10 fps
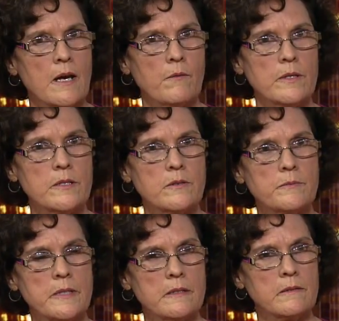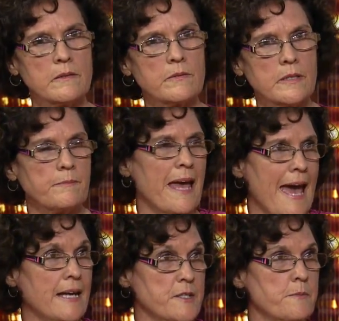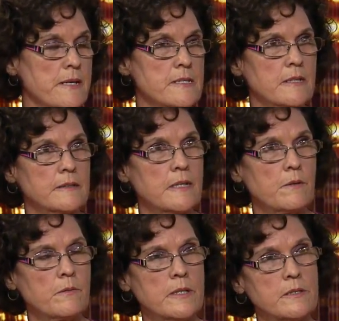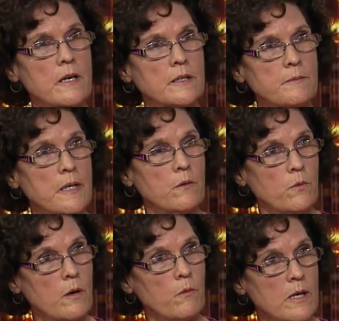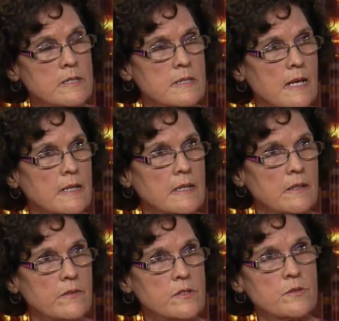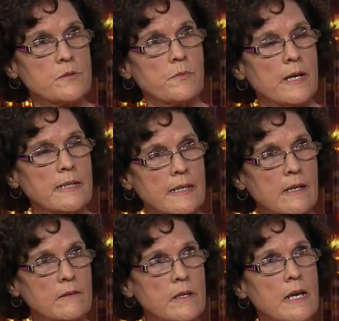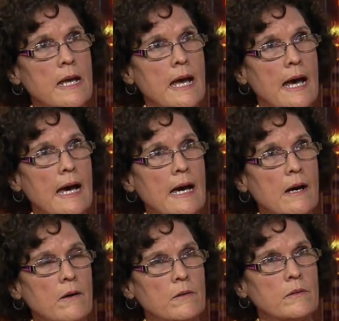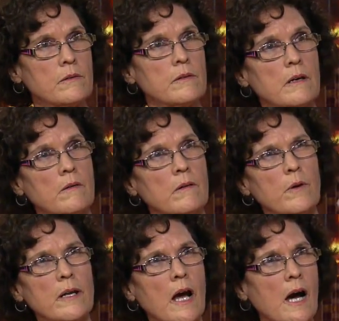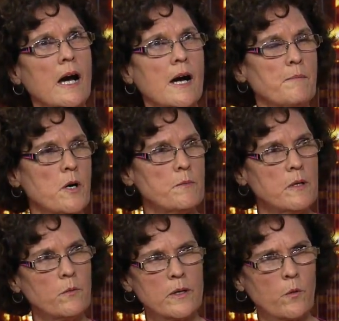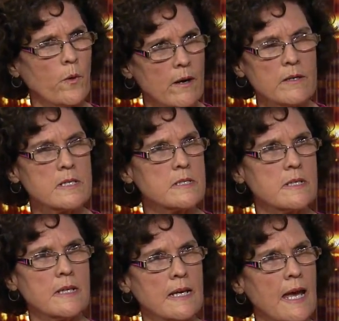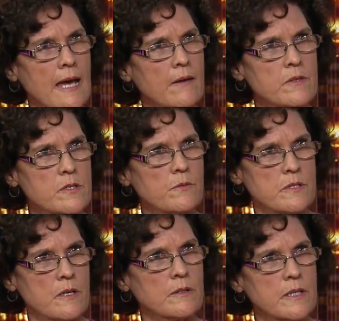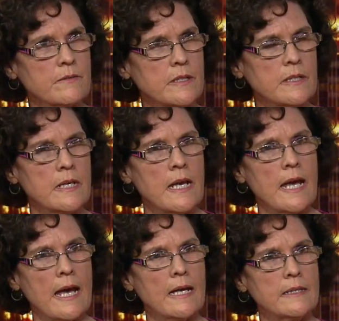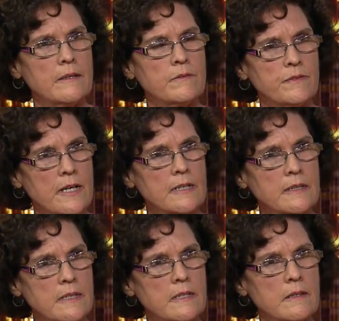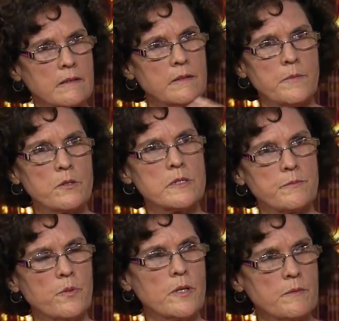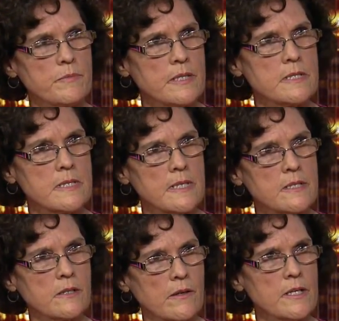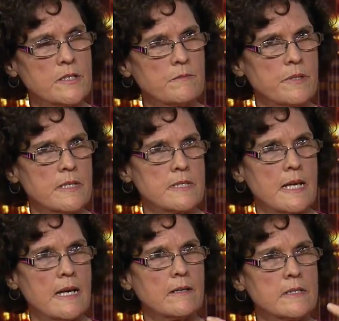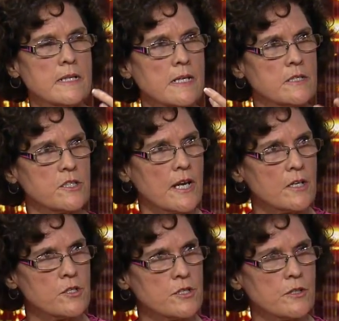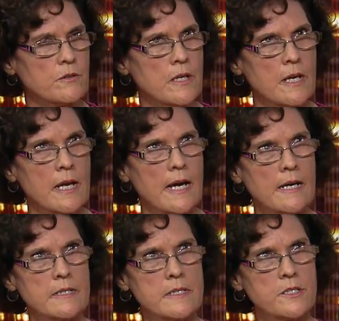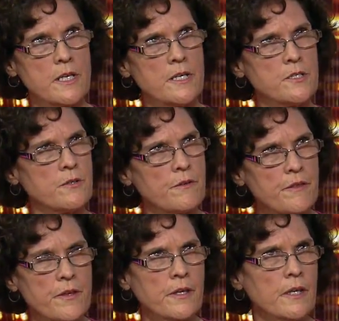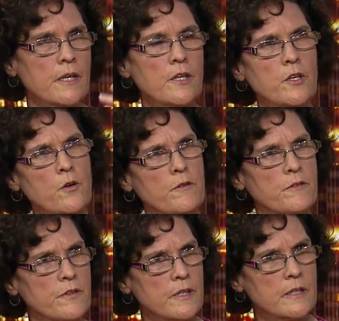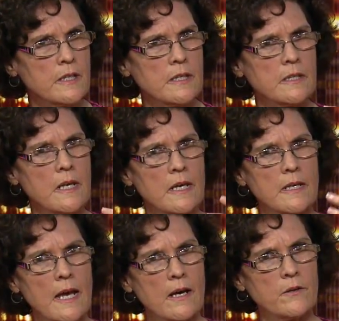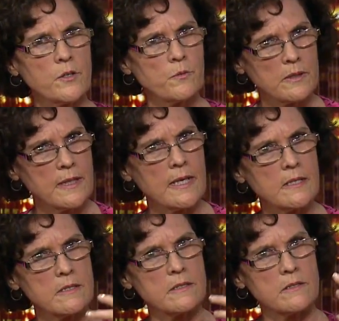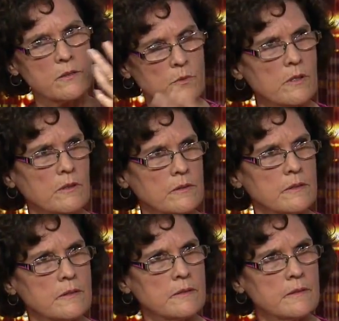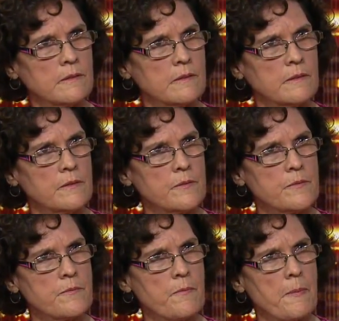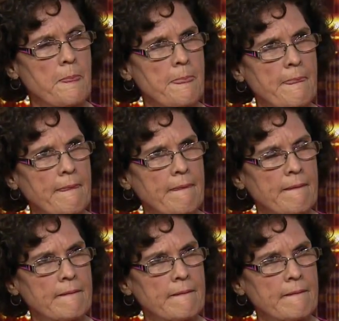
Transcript: We do them in three acts, basically, where we talk about what was that individual's breakdown, how what aha moment, what awareness did they have as a result of it? And then finally, the most important piece, the integration piece, how does that change you? How does it change your thinking, your feeling, and how you relate to the world? Mm. Now, as a viewer